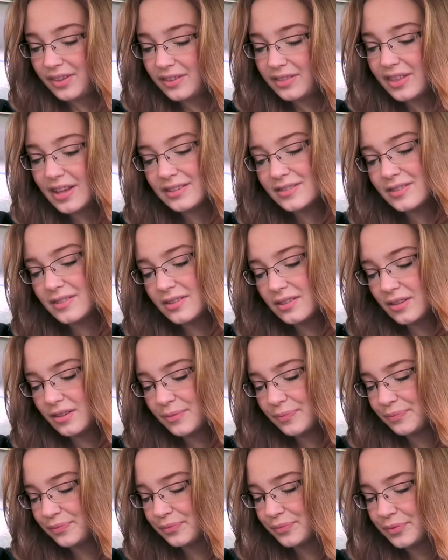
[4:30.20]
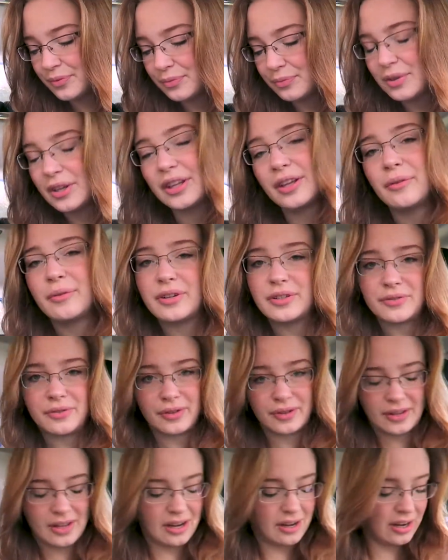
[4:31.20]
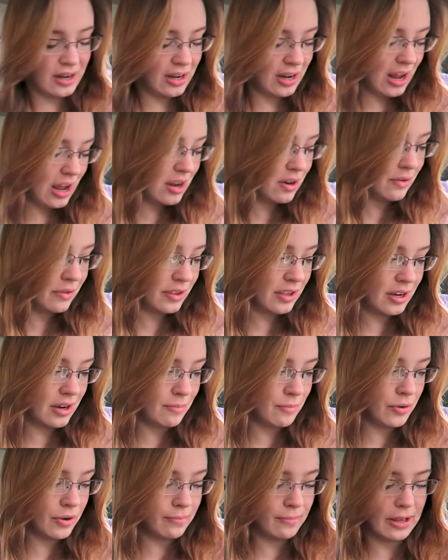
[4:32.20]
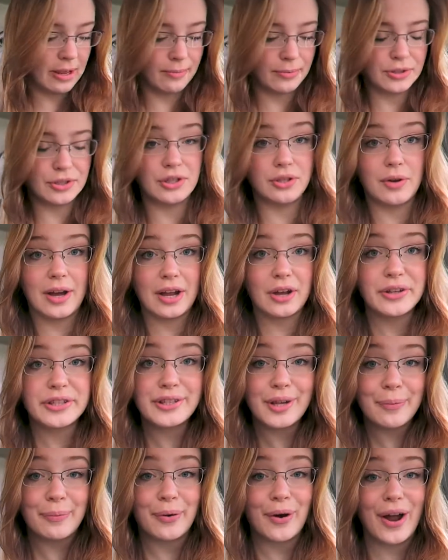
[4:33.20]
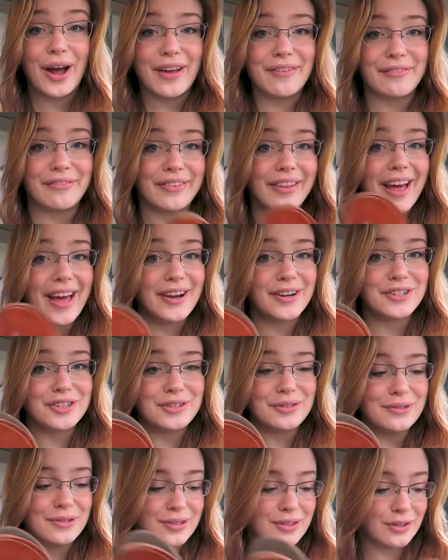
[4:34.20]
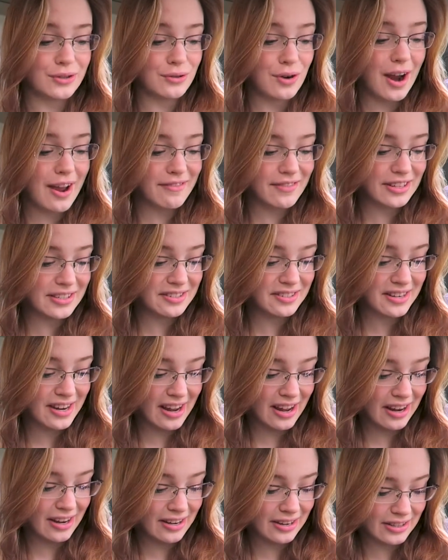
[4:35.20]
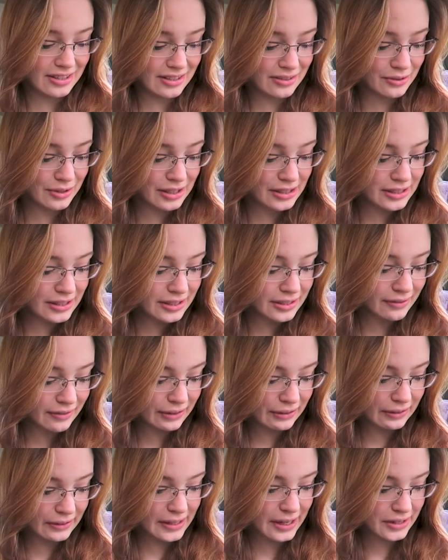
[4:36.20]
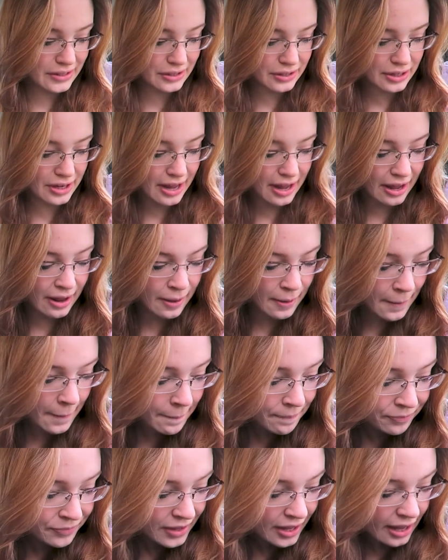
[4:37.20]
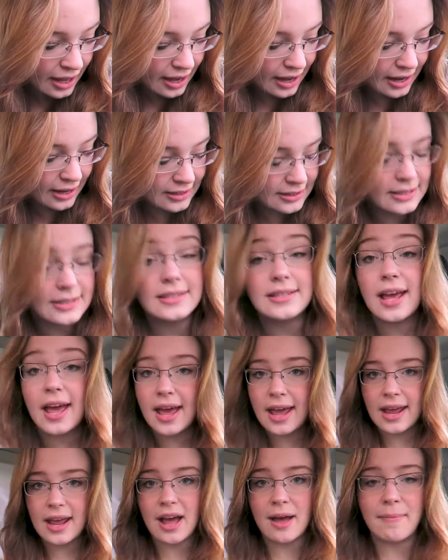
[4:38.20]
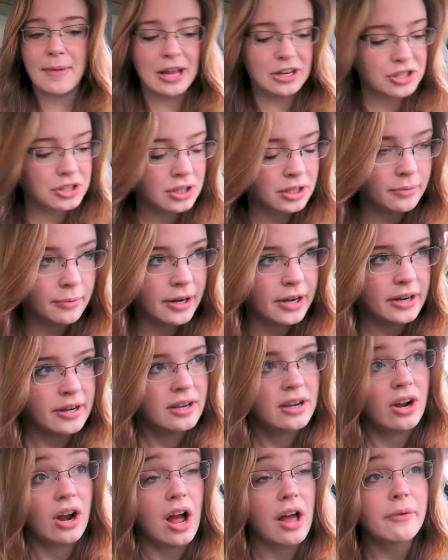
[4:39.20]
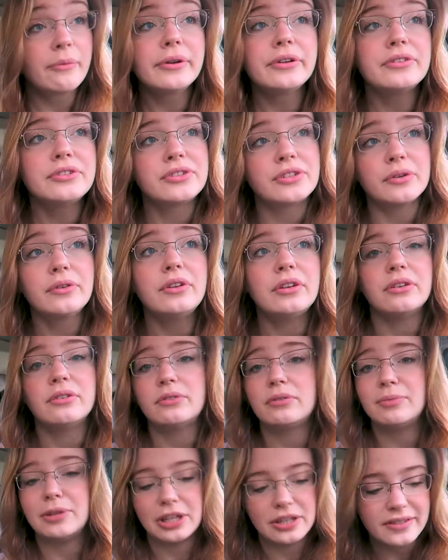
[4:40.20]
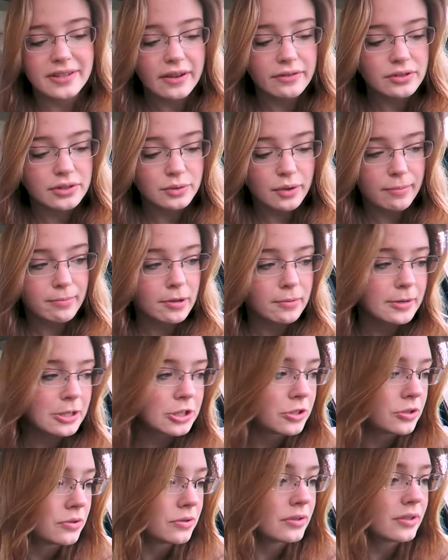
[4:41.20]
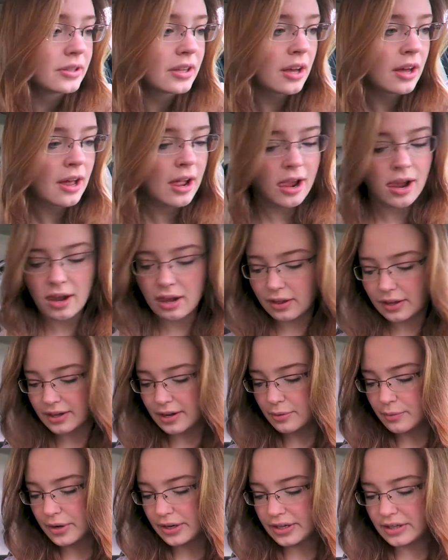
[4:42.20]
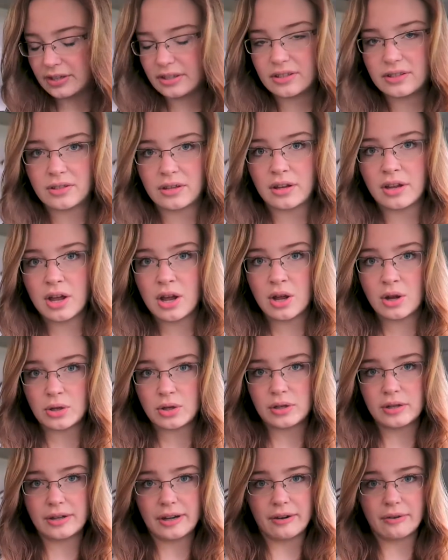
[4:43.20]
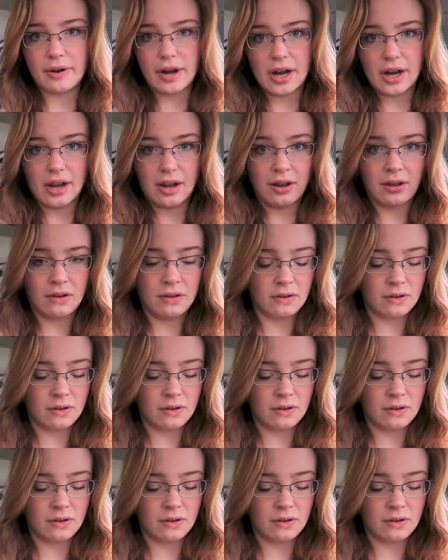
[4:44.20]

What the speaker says: That's really wishful thinking. I don't think I'm going to be able to. I also brought flatter shoes to drive in today because it was a little difficult yesterday. And today I'm actually wearing here. I will show you because I have to swap out my shoes. But I wanted to get ready.